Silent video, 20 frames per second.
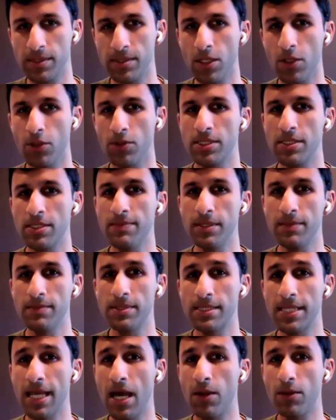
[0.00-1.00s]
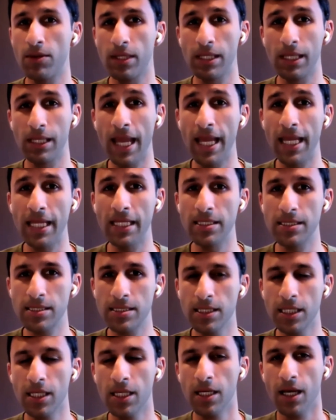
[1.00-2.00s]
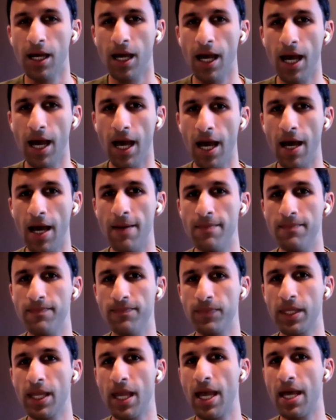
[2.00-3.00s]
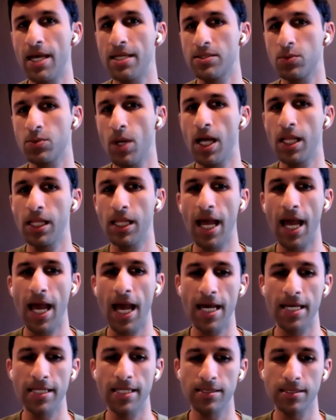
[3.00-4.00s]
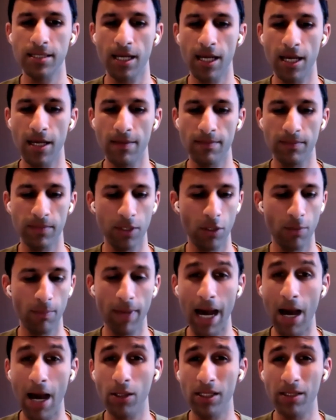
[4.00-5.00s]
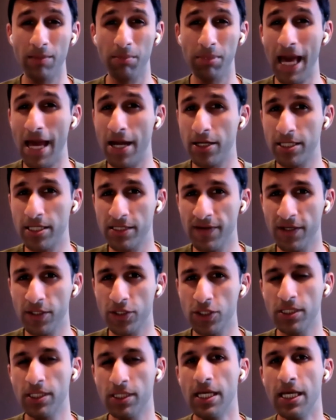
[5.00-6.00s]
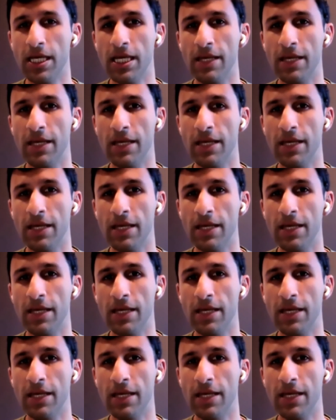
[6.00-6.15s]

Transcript: So symptoms down the legs, as well as bowel and bladder dysfunction.